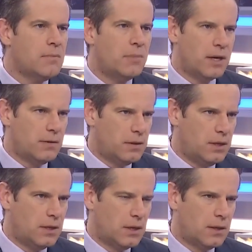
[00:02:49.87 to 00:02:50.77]
but
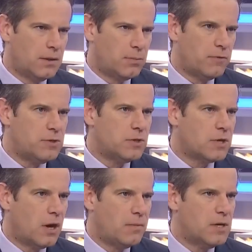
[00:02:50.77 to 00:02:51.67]
the provincial
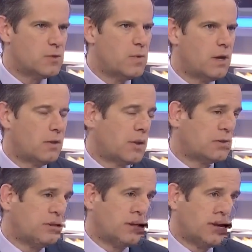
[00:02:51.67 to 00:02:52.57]
economy as well,
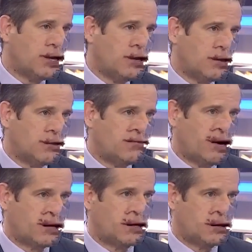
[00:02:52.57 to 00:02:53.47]
largely predicated on the
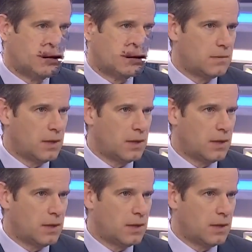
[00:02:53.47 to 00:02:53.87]
fact that the